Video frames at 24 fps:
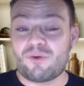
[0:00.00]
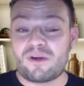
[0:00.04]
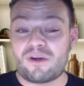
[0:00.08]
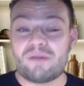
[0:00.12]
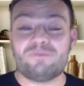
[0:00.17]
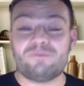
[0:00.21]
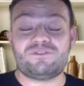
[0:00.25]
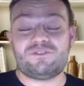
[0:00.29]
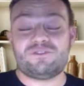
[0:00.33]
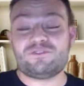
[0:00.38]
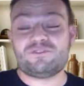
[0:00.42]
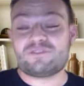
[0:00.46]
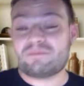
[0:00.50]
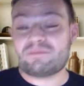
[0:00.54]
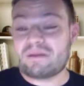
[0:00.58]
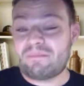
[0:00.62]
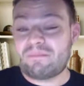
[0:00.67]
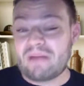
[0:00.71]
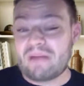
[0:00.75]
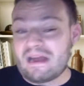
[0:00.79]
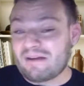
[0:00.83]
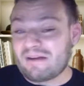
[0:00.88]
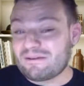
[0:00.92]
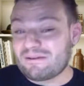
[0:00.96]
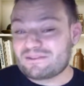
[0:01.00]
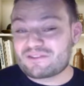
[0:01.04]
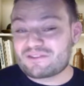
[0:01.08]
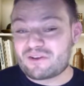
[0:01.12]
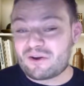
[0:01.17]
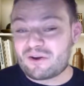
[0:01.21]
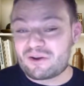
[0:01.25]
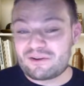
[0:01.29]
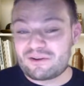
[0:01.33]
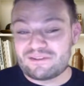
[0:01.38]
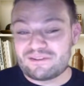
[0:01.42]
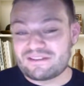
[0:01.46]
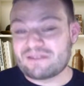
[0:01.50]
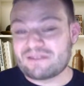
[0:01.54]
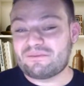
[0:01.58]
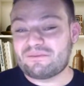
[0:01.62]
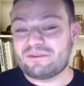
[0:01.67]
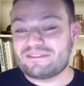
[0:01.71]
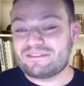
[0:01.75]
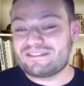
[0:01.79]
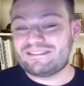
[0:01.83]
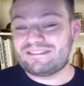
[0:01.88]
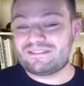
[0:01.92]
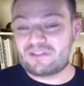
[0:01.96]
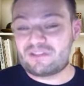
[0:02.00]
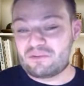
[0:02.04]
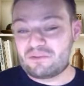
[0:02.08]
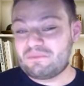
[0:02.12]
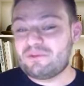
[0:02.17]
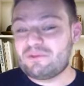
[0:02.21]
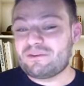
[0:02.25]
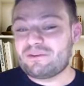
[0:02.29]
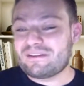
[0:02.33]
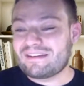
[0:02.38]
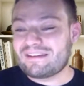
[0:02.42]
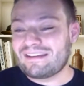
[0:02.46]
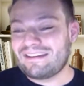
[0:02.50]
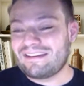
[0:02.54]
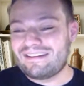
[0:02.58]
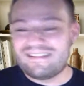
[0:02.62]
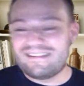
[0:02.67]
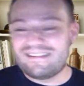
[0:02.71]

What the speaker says: I was using my parents' car because I wasn't commuting and